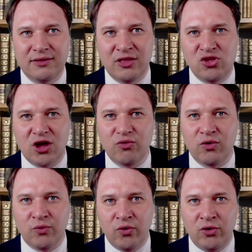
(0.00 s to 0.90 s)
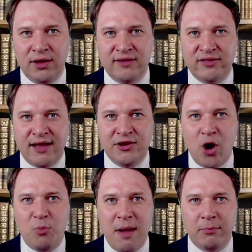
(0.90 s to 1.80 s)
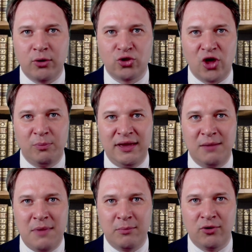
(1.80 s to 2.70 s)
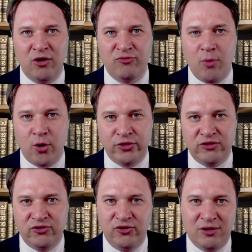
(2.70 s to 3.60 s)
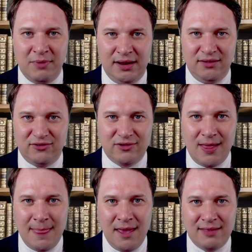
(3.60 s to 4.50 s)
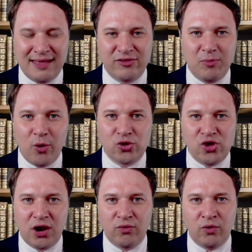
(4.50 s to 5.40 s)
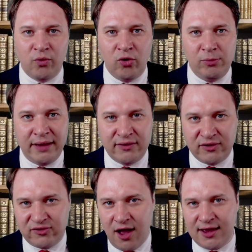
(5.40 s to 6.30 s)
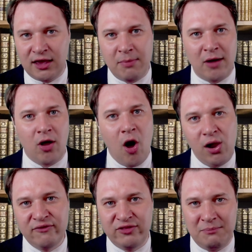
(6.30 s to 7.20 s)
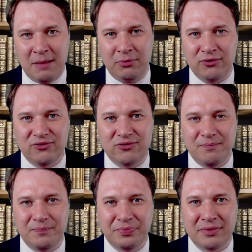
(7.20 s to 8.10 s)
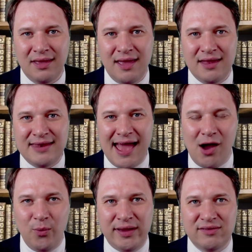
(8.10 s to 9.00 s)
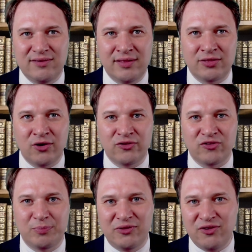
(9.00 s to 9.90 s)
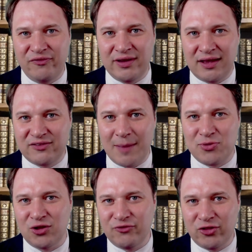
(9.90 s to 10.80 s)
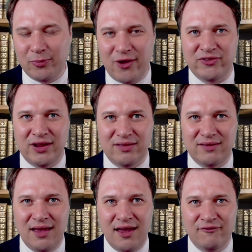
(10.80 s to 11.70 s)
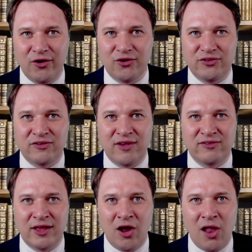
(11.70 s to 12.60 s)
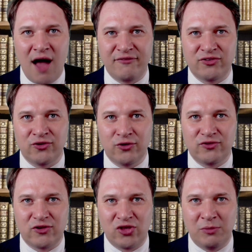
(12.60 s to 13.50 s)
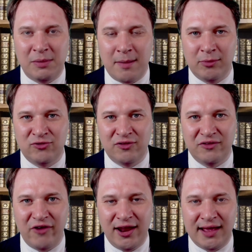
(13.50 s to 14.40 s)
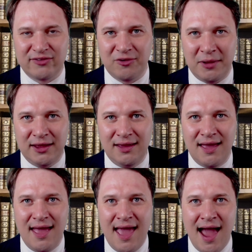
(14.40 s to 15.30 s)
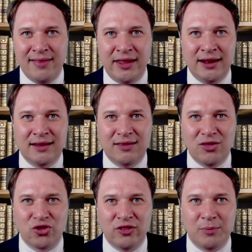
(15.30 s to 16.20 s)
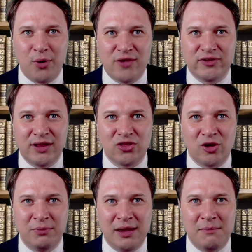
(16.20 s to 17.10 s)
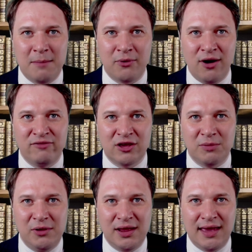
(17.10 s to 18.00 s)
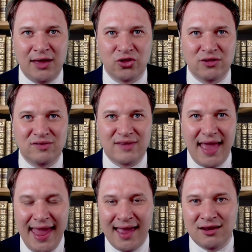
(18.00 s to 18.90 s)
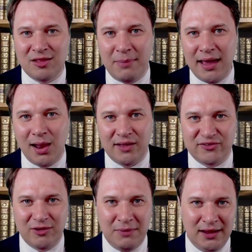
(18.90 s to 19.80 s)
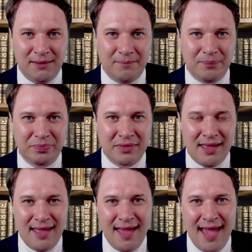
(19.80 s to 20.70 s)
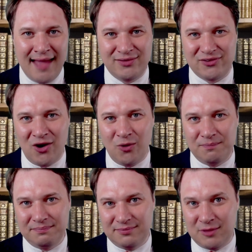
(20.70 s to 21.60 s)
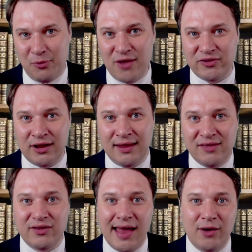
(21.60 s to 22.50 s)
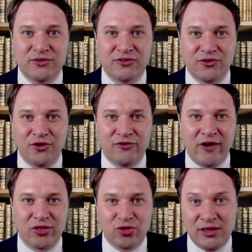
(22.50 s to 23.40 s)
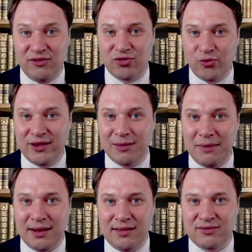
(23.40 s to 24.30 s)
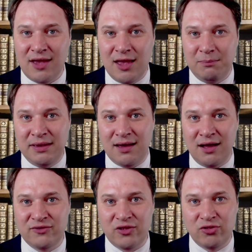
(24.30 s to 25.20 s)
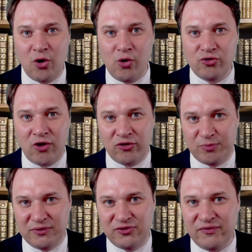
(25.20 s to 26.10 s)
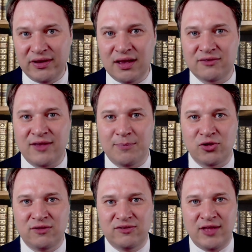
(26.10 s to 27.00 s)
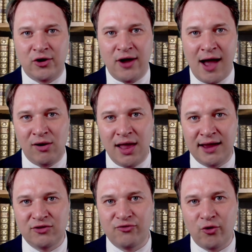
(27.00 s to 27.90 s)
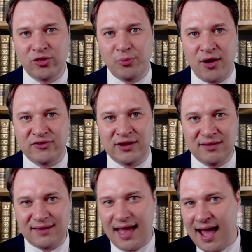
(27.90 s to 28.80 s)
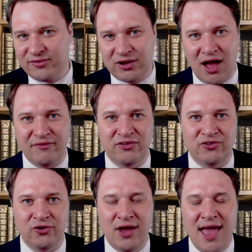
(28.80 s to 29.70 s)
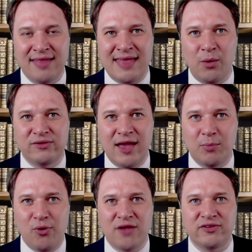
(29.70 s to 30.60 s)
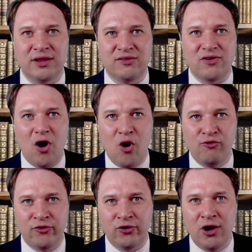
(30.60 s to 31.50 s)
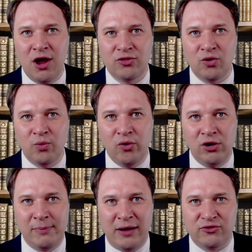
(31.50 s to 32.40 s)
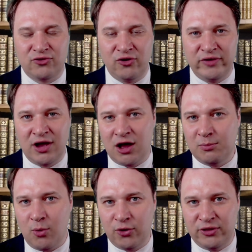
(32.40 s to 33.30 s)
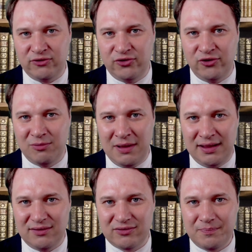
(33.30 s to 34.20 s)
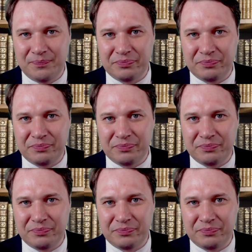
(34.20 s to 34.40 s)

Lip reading: The general rule is that no member shall be a member of more than 2 committees. That's a more general rule because it's talking about all of the members. Now we can see that there's a specific exception for the President. First, it says that all officers shall be members of the Finance Committee, and then in addition, the President shall be a member of the Communications and the Bylaws Committee. And so the President is allowed to serve on these 3 committees because those are specific exceptions that are outlined for the President as an officer that would take precedence over the rule about serving on more than 2 committees.